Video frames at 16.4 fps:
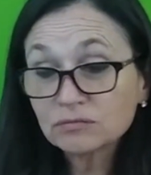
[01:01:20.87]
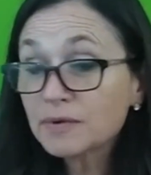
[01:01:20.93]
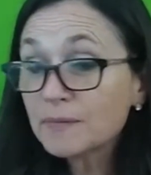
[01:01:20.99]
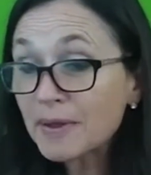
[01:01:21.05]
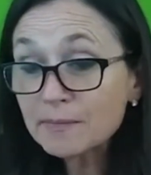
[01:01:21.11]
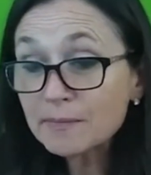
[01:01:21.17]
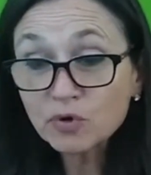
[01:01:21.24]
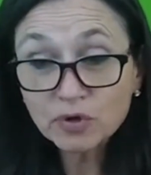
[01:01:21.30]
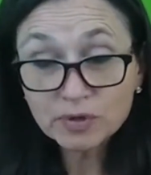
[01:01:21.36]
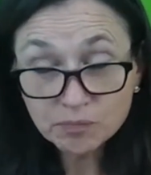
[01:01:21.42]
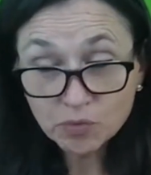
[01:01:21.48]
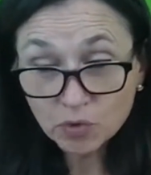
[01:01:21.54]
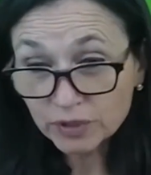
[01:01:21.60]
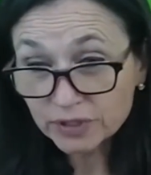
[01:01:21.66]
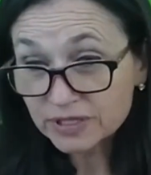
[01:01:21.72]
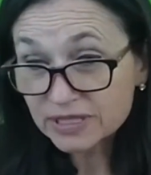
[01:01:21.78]
remember
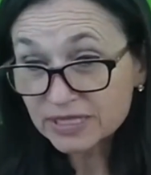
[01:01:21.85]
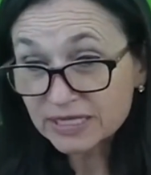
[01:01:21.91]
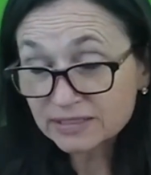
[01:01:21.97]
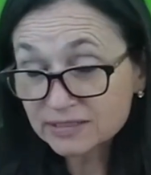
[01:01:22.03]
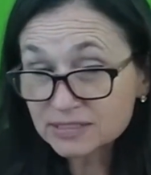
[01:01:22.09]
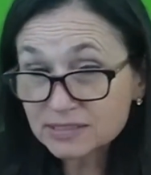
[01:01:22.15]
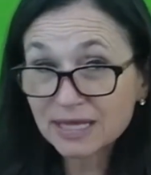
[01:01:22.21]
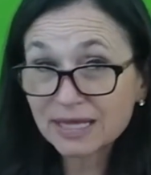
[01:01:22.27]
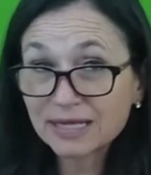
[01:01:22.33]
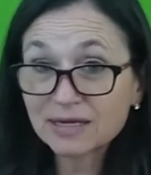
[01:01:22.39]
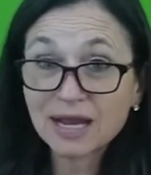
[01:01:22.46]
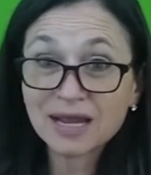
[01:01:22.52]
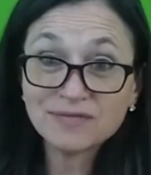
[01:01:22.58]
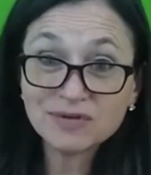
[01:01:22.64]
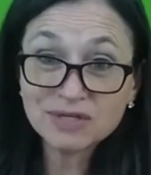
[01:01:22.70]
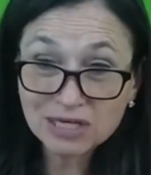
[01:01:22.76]
important things like
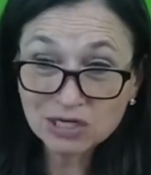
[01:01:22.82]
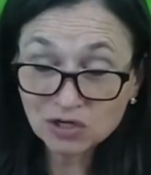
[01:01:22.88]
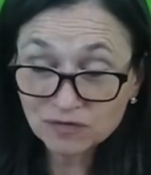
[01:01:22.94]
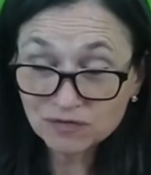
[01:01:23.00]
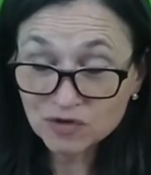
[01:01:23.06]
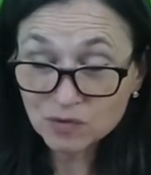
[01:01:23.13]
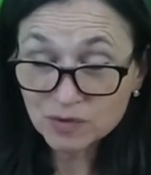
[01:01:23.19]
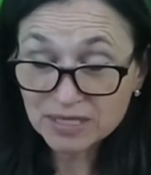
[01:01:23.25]
I have an interview